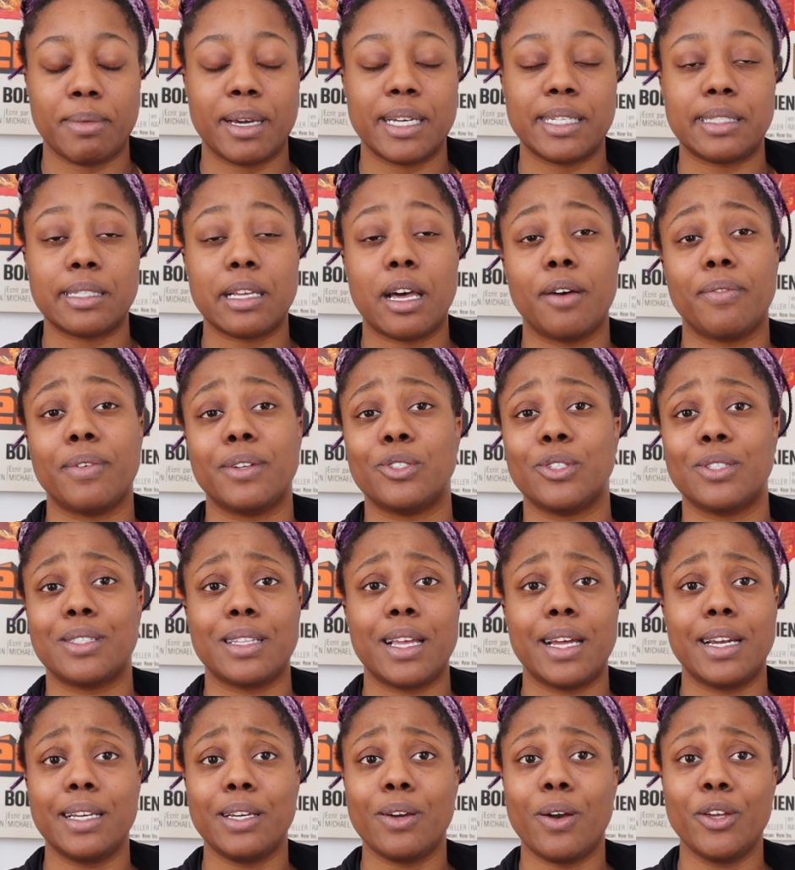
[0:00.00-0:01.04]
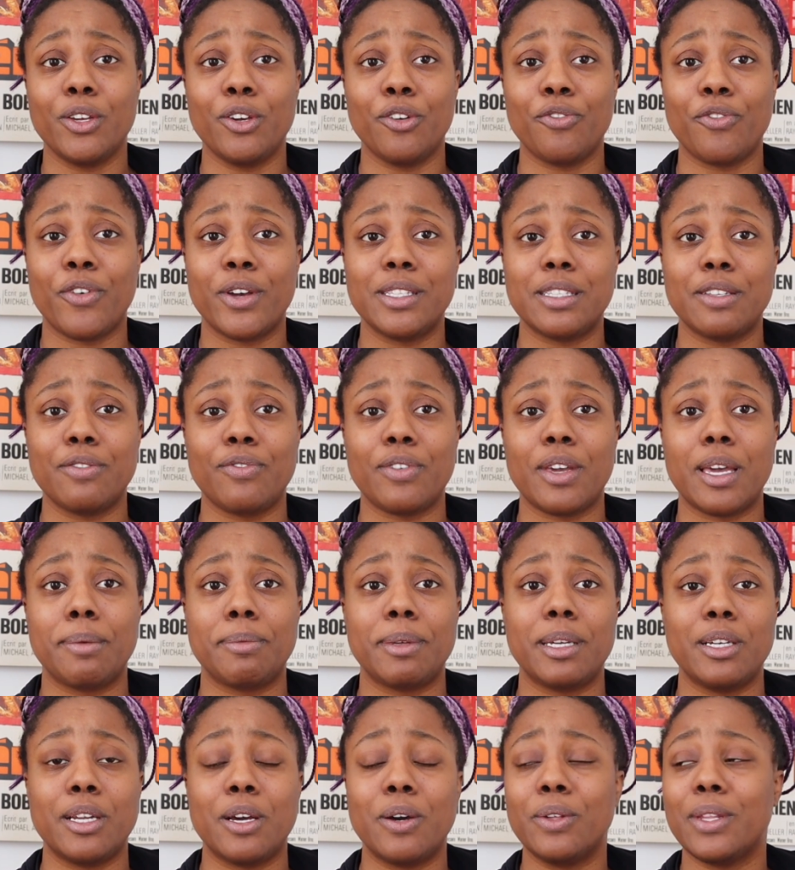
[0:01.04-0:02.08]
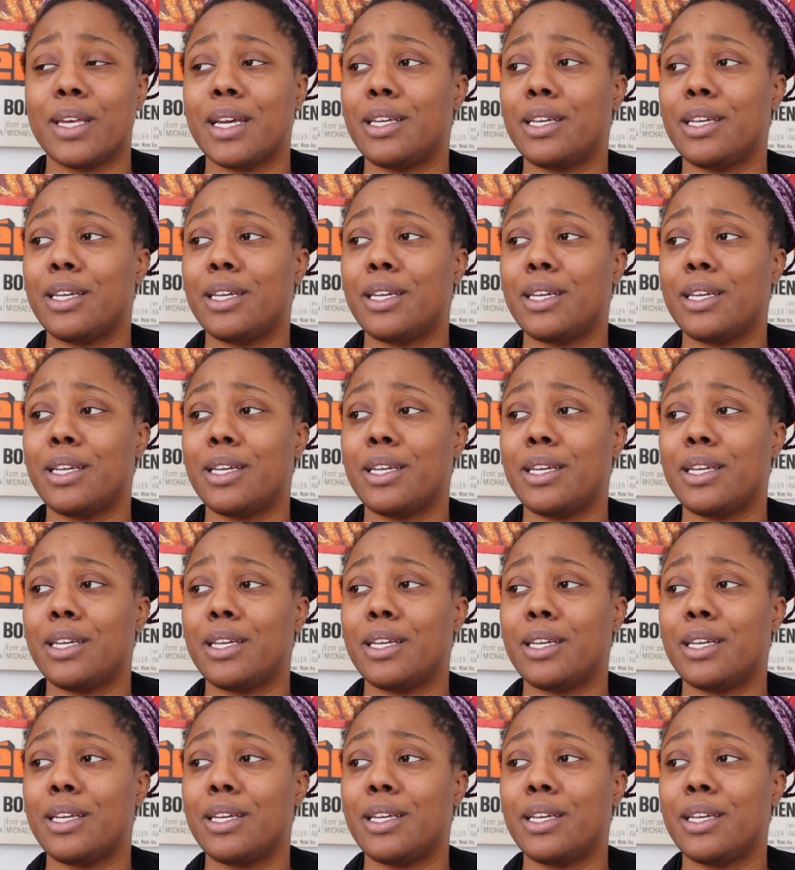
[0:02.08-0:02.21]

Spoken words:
myself and just letting all your friends and family know